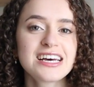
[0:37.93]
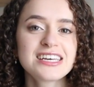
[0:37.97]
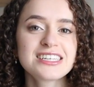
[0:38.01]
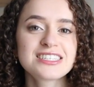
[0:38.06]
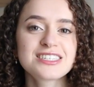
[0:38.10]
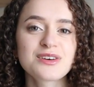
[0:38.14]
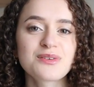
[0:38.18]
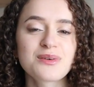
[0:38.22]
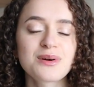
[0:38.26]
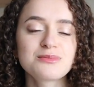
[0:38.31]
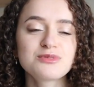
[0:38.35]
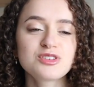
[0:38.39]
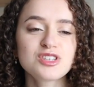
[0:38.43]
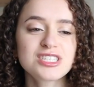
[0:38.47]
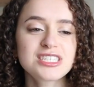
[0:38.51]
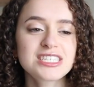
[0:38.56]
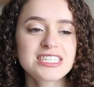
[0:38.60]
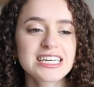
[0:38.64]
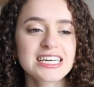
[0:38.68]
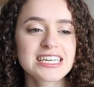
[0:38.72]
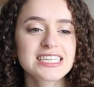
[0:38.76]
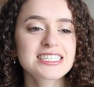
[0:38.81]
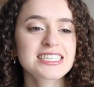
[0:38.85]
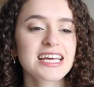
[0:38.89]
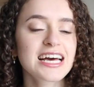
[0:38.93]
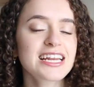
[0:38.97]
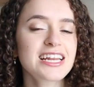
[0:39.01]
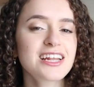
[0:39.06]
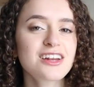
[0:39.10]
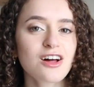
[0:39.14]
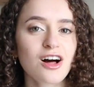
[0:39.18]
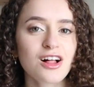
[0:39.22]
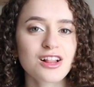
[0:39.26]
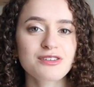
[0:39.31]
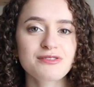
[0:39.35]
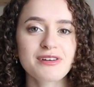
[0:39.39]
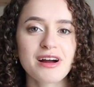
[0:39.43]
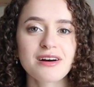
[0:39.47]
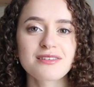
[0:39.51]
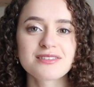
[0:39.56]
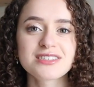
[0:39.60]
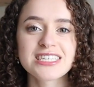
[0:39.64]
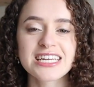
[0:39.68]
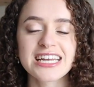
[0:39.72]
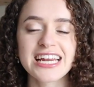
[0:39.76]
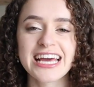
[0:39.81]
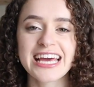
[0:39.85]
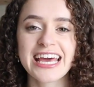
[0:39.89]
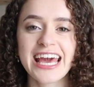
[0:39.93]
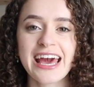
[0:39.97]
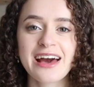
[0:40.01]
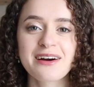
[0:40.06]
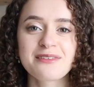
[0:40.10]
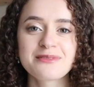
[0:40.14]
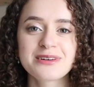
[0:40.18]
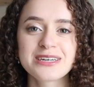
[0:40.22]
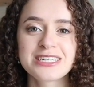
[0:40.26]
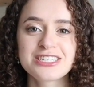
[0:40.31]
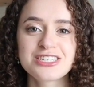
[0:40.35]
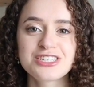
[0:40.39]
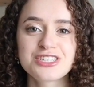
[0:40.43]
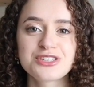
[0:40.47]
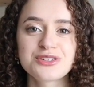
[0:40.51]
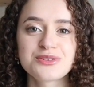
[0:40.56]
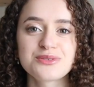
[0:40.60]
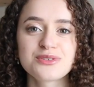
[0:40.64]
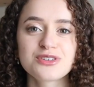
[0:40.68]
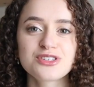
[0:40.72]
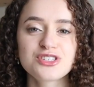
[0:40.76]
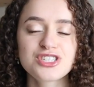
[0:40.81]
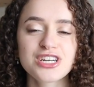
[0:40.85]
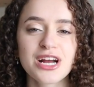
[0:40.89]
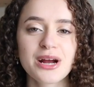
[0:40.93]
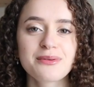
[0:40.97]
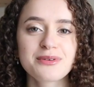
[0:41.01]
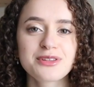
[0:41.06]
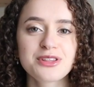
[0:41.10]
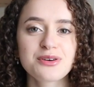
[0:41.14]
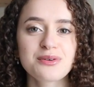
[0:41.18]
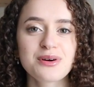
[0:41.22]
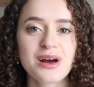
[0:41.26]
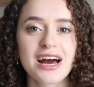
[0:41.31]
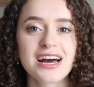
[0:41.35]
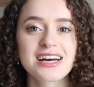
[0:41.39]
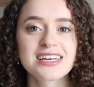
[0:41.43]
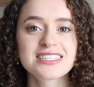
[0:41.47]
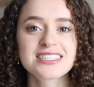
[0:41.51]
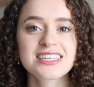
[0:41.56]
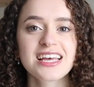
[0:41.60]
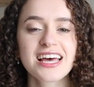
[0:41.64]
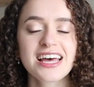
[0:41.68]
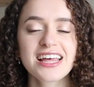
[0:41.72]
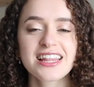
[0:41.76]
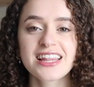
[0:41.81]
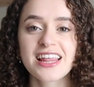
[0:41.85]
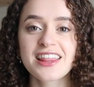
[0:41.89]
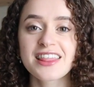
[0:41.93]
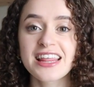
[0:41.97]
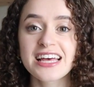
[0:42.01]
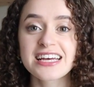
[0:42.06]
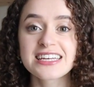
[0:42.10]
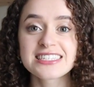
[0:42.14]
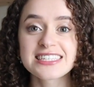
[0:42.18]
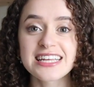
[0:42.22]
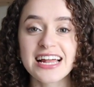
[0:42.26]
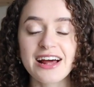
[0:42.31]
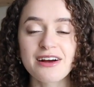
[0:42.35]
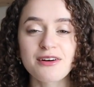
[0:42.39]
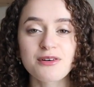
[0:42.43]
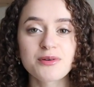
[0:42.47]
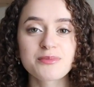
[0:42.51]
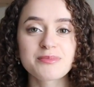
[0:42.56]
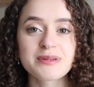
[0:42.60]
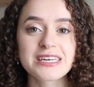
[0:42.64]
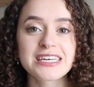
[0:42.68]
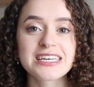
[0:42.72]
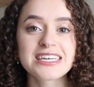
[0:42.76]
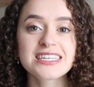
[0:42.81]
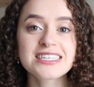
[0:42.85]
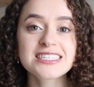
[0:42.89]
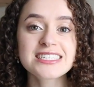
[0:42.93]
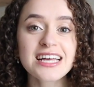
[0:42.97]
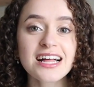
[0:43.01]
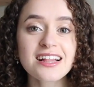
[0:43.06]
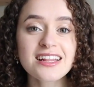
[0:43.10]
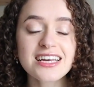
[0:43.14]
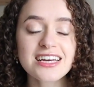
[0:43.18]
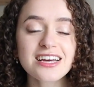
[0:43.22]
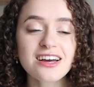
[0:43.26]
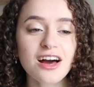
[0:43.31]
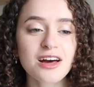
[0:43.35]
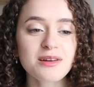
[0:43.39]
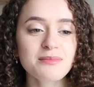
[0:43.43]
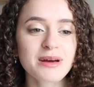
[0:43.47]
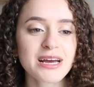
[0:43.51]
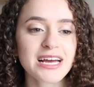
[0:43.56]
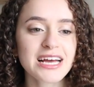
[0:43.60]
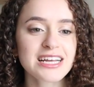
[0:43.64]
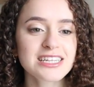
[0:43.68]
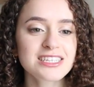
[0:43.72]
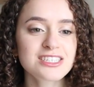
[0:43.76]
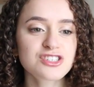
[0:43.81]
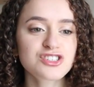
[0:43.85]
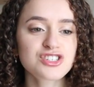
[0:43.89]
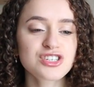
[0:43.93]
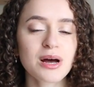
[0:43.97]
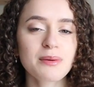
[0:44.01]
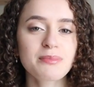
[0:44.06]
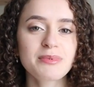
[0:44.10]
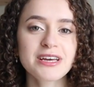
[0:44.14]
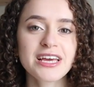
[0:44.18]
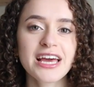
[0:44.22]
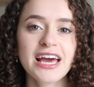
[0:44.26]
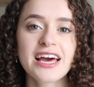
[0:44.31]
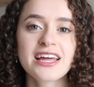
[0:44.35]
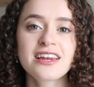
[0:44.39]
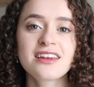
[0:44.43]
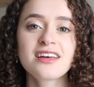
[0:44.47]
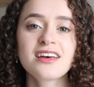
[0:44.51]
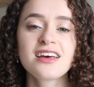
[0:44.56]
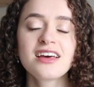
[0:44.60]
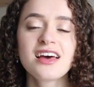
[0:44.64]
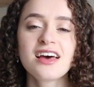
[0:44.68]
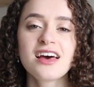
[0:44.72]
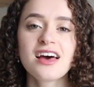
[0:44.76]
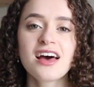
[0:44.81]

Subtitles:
So I'm just excited all around, and I can't wait to share with you guys the things that I will be selling on my Etsy shop again.